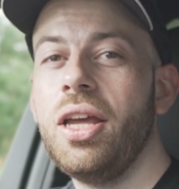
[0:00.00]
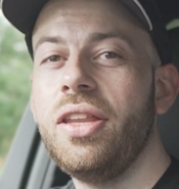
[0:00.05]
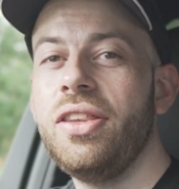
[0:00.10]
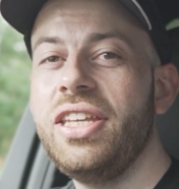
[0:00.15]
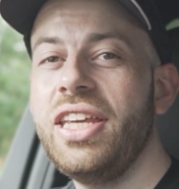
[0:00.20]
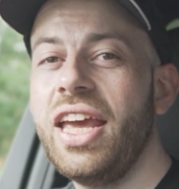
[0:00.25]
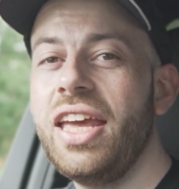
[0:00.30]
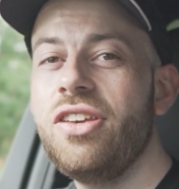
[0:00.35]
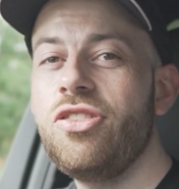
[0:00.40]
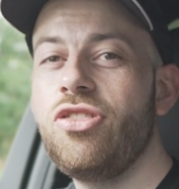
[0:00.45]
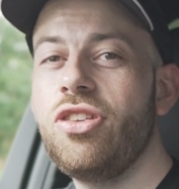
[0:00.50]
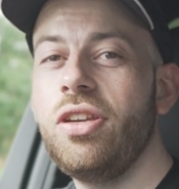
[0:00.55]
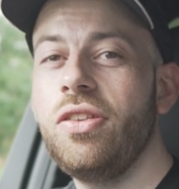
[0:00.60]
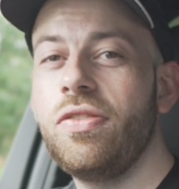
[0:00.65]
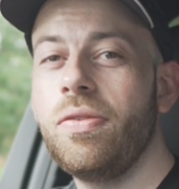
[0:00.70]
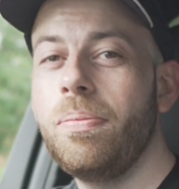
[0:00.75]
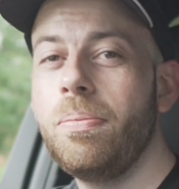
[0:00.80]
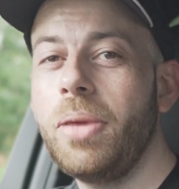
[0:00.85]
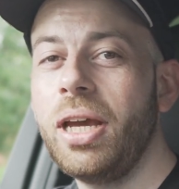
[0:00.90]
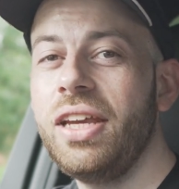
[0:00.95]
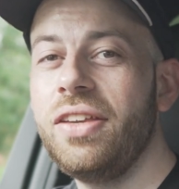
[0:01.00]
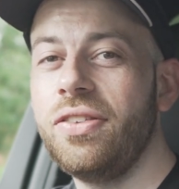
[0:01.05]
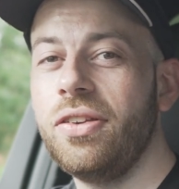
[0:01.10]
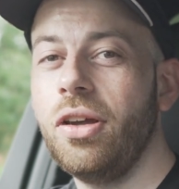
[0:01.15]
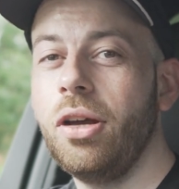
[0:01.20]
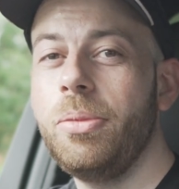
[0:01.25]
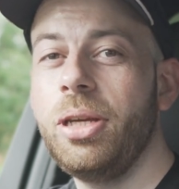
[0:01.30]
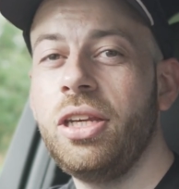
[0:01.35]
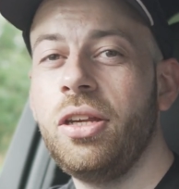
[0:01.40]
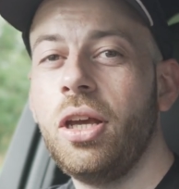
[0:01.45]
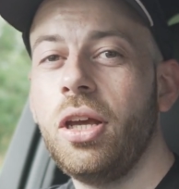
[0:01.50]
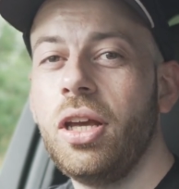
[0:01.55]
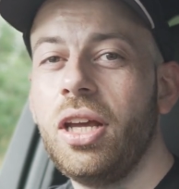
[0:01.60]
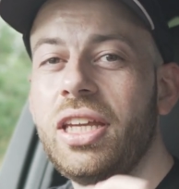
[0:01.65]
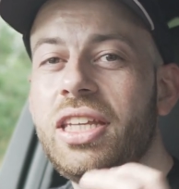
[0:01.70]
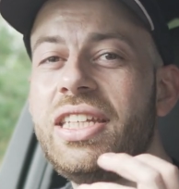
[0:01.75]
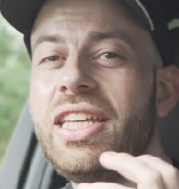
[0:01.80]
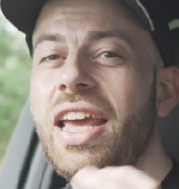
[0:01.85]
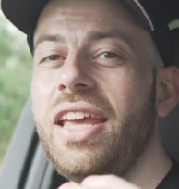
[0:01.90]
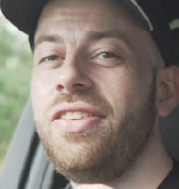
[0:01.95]
The engine is amazing. I mean,
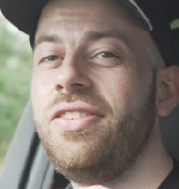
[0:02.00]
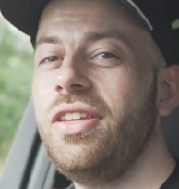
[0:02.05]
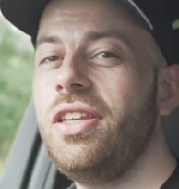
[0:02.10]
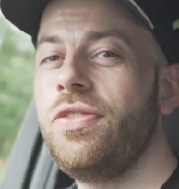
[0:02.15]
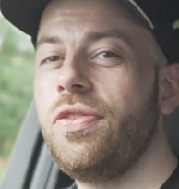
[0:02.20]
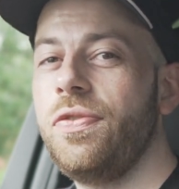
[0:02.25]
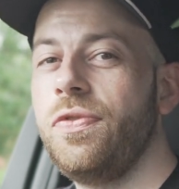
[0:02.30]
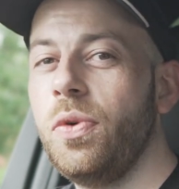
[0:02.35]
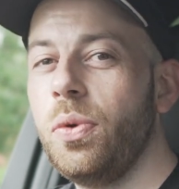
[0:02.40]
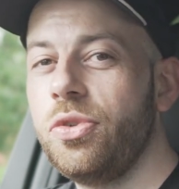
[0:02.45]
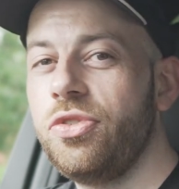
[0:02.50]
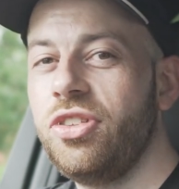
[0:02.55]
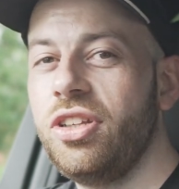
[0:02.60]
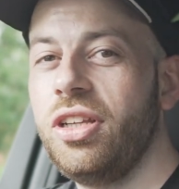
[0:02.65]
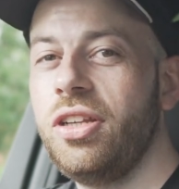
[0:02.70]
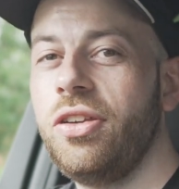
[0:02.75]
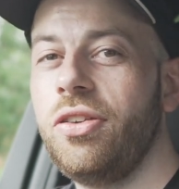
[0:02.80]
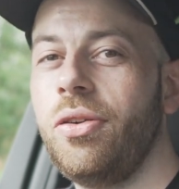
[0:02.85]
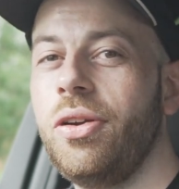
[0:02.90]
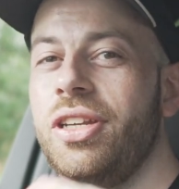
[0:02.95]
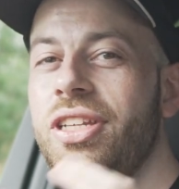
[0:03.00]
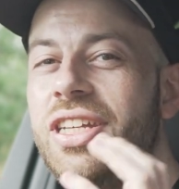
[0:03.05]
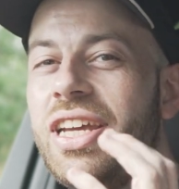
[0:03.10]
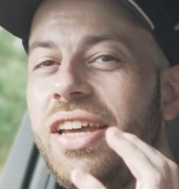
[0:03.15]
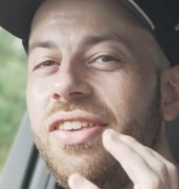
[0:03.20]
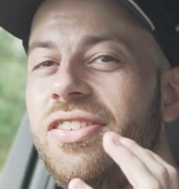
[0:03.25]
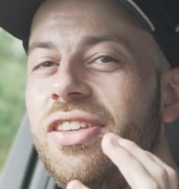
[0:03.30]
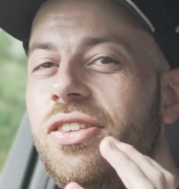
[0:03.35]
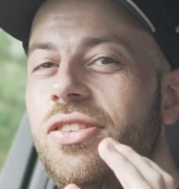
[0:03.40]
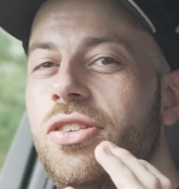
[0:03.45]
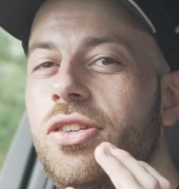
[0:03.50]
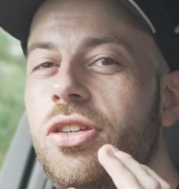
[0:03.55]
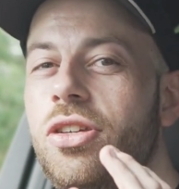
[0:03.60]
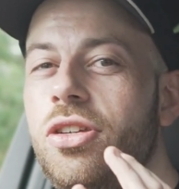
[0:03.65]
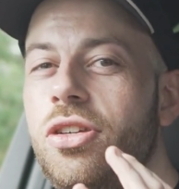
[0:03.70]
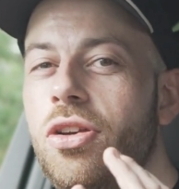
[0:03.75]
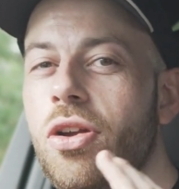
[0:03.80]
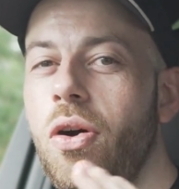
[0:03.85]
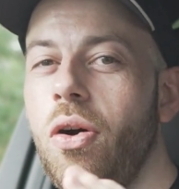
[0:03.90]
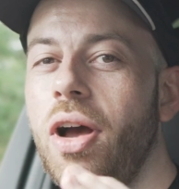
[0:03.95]
yes, it's a 4-cylinder and yes, it's
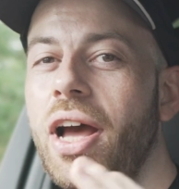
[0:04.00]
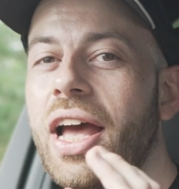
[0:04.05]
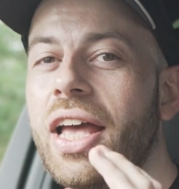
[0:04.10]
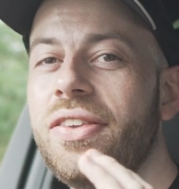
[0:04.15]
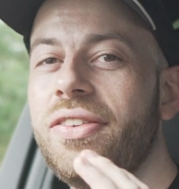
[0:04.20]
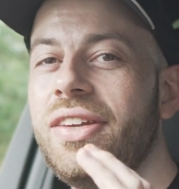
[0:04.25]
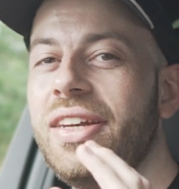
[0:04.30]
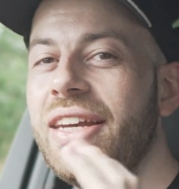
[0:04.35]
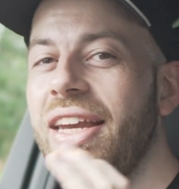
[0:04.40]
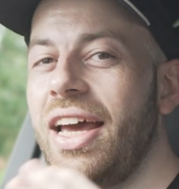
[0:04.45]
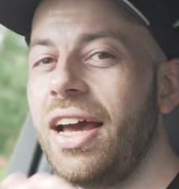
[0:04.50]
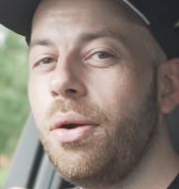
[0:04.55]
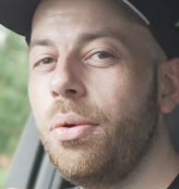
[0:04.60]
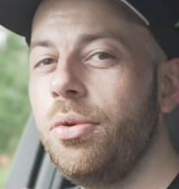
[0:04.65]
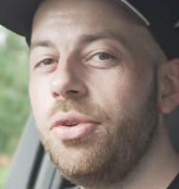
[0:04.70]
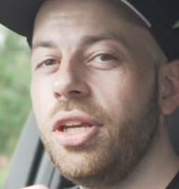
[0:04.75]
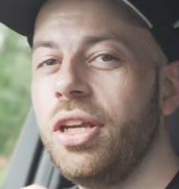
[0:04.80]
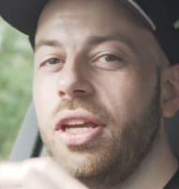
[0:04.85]
not as loud